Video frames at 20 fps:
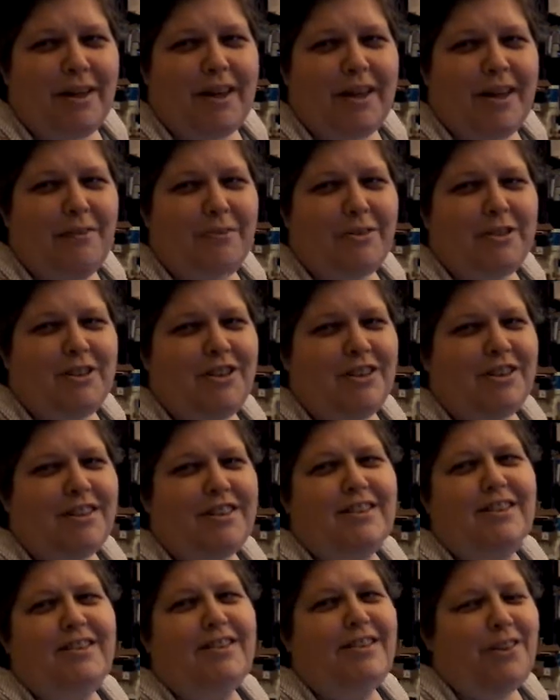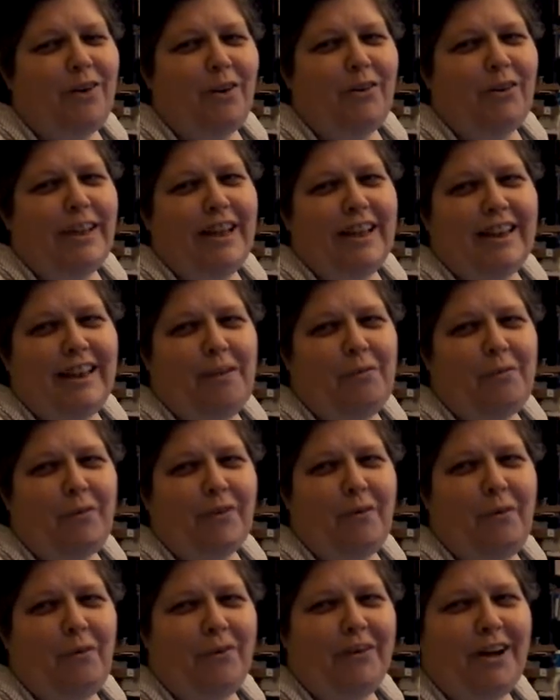that he was just totally in love
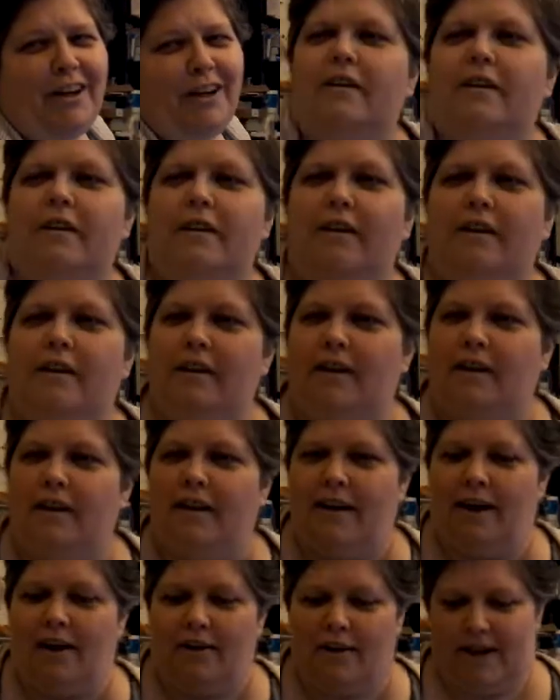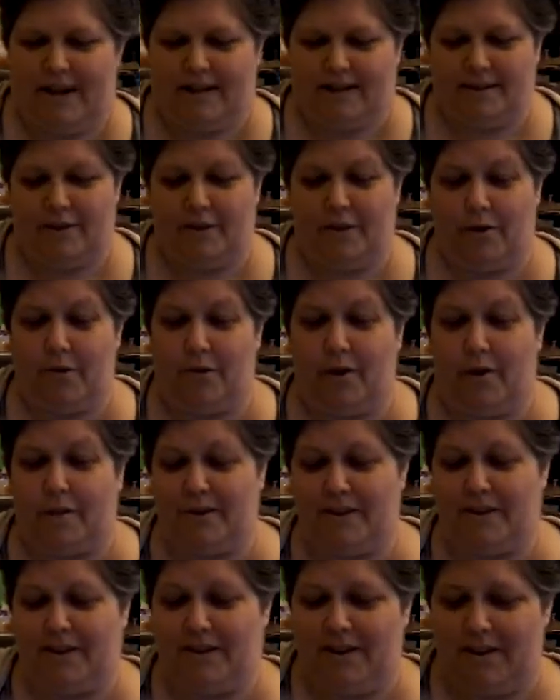with. Hold on. All right, so I'm
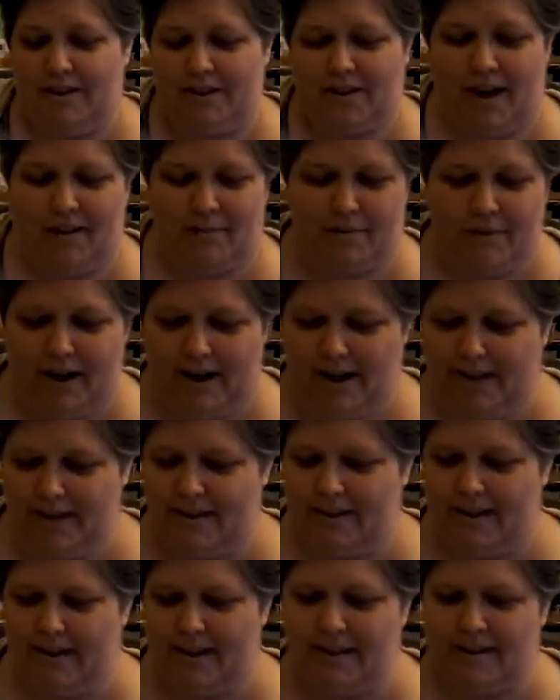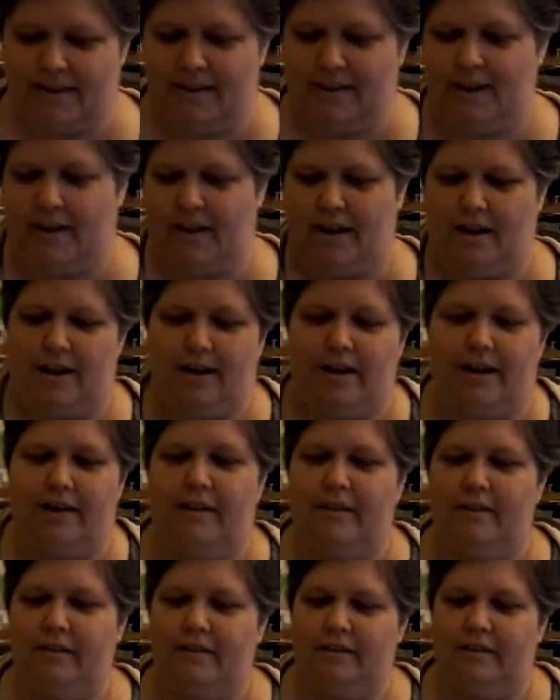just gonna dive right into this.
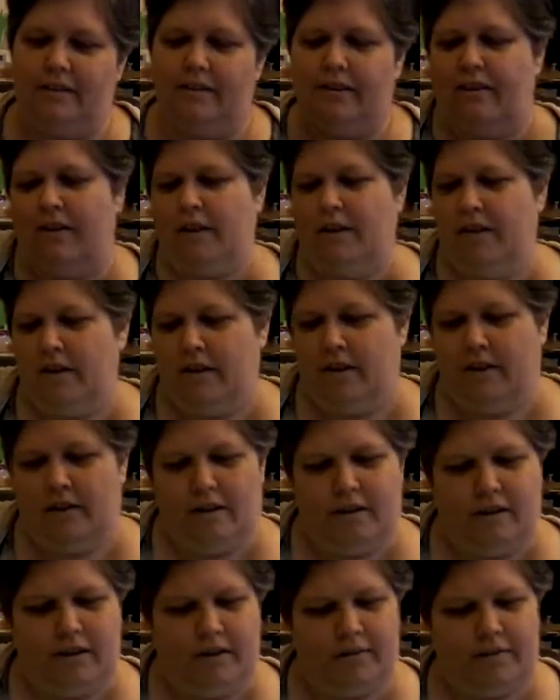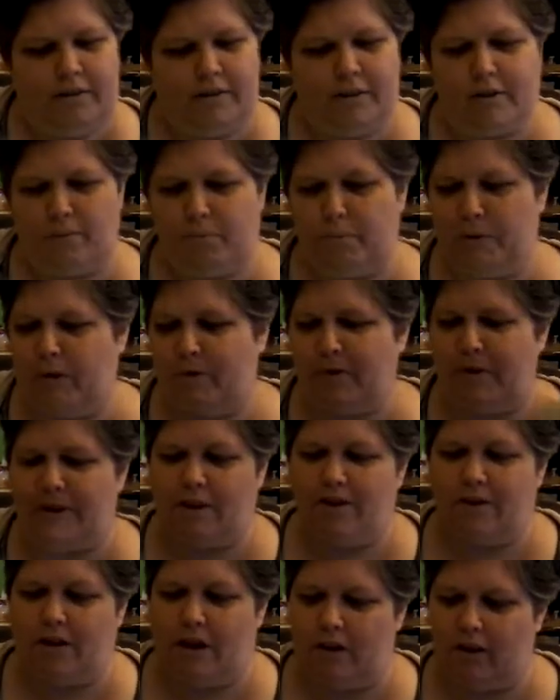Uh, first book was
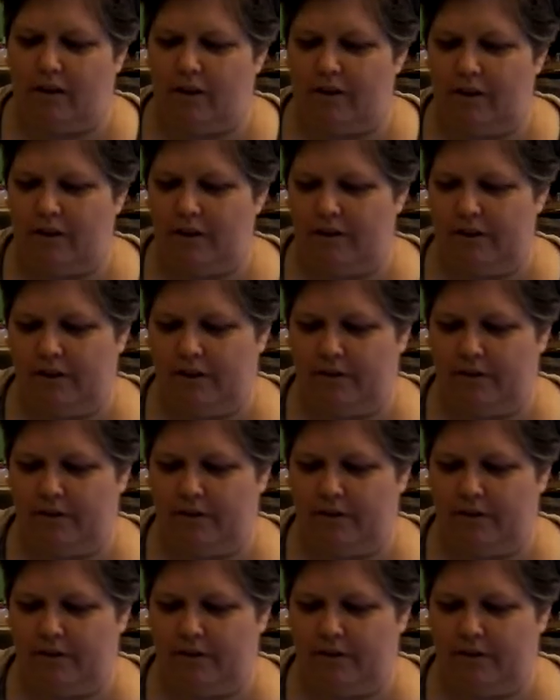a dollar,